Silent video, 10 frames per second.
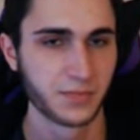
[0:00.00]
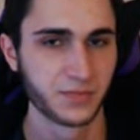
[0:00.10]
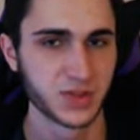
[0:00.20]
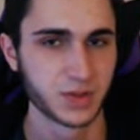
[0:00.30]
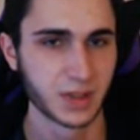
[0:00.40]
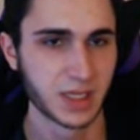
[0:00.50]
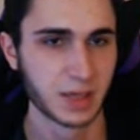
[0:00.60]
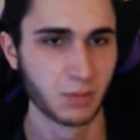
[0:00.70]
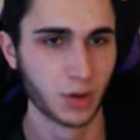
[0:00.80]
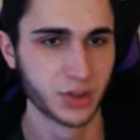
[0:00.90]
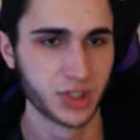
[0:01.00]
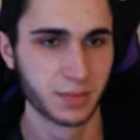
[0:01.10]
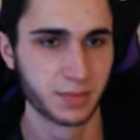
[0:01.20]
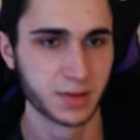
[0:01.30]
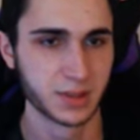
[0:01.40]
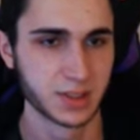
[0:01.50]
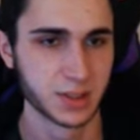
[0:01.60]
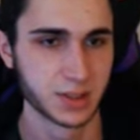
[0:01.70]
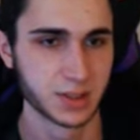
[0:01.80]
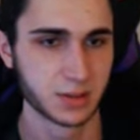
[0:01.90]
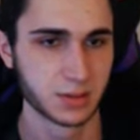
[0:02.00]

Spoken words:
so I can get more jump distance.